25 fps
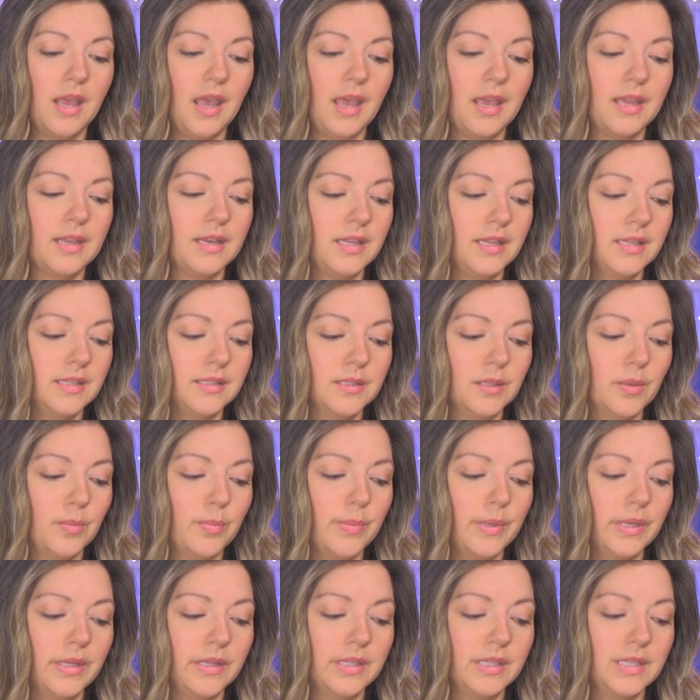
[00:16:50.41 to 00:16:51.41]
and His
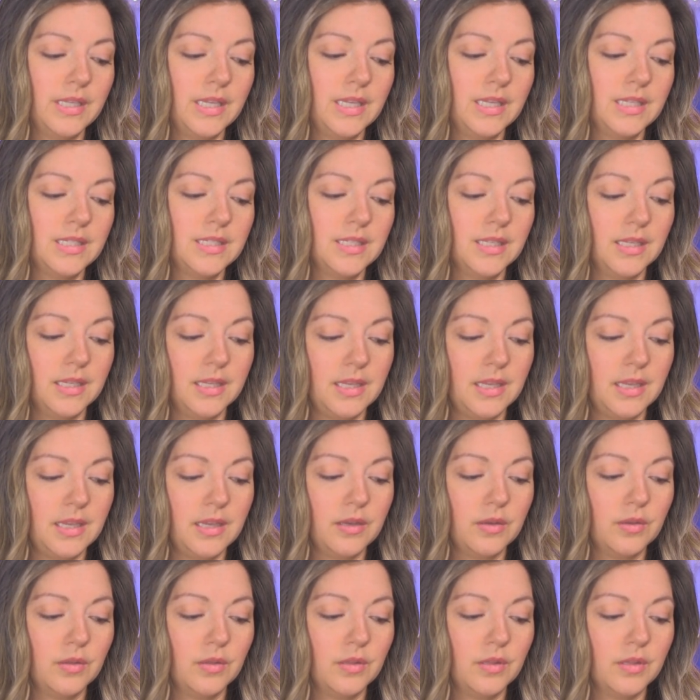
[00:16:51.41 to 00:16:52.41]
ability to
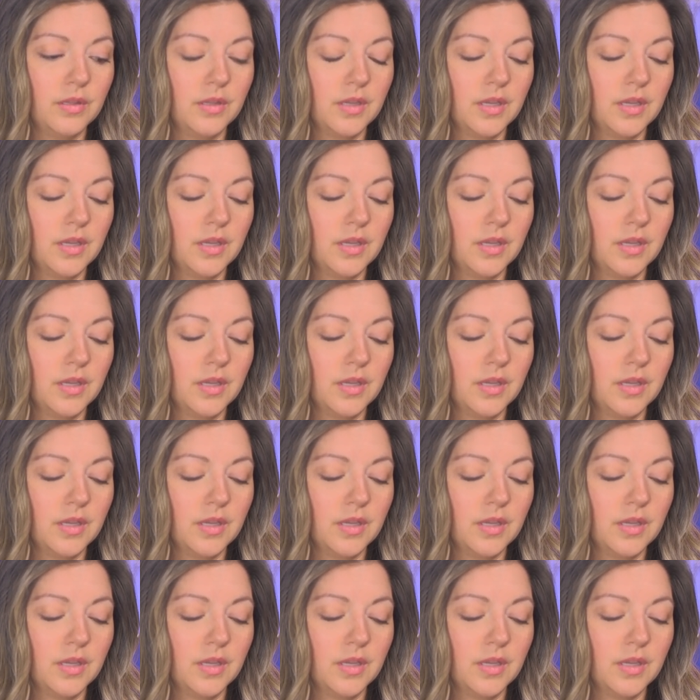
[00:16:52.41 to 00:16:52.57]
heal.